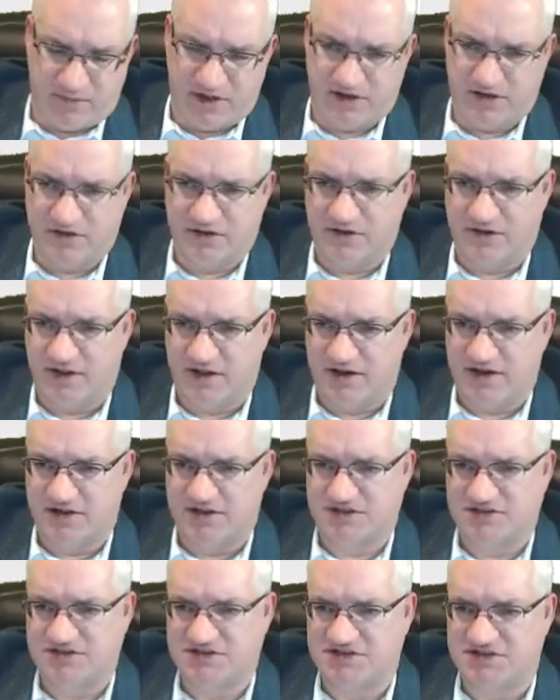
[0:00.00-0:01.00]
an
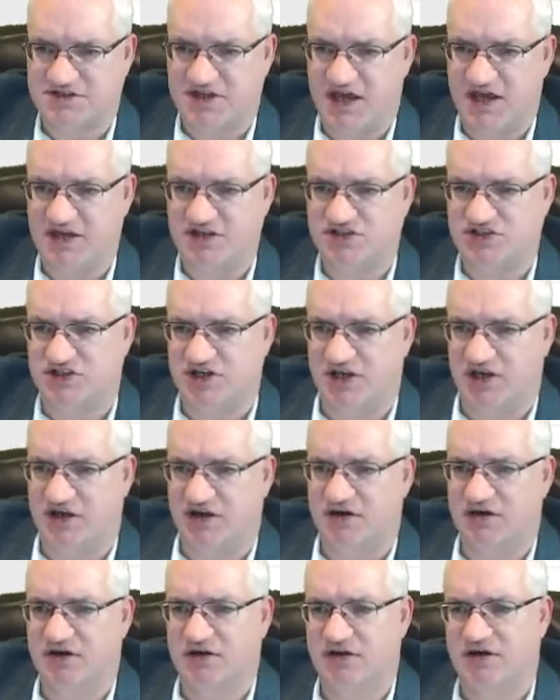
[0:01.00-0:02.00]
environment that is
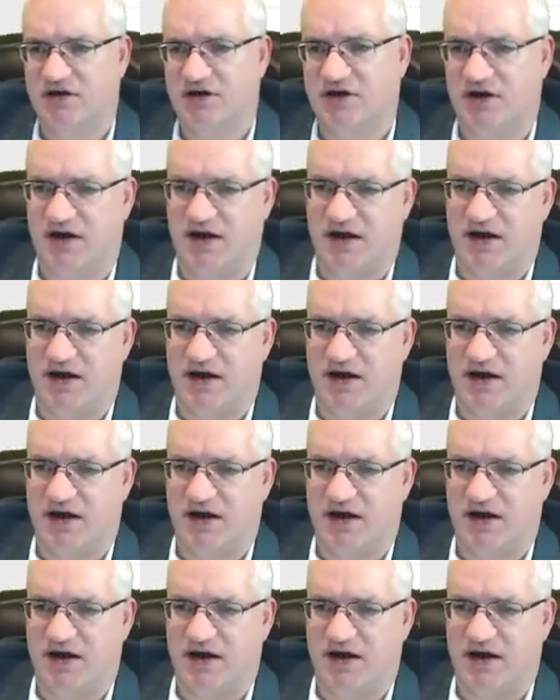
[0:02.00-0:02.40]
staging,